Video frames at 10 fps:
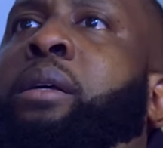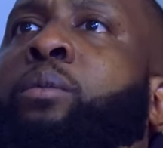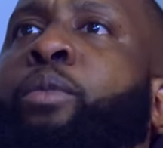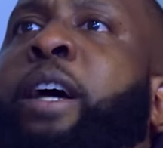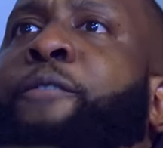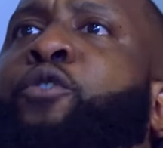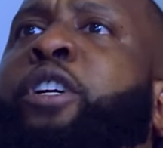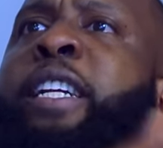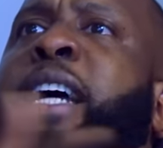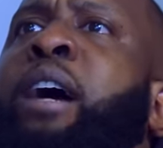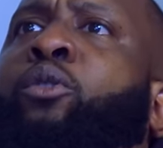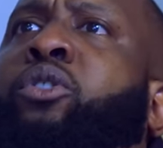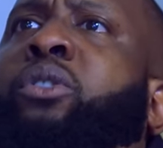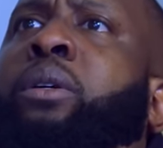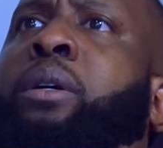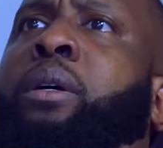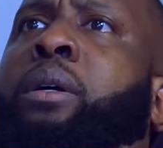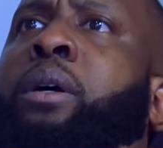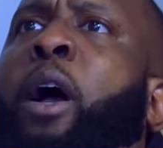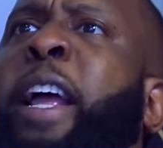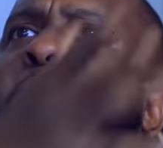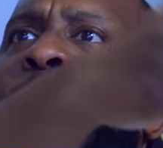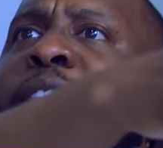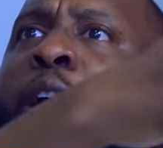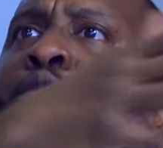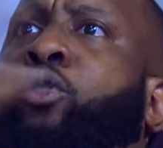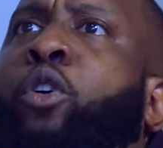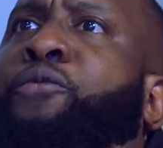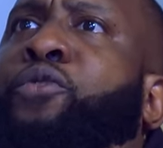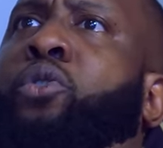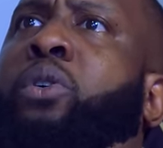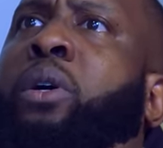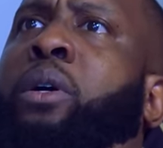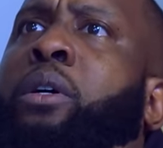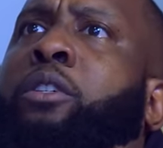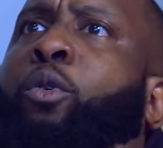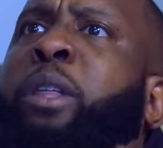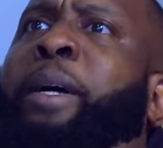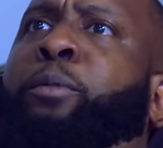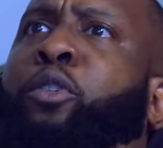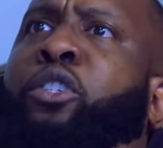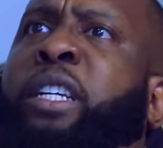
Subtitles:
Without food in the house. How can you leave the house with no food? So what am I supposed to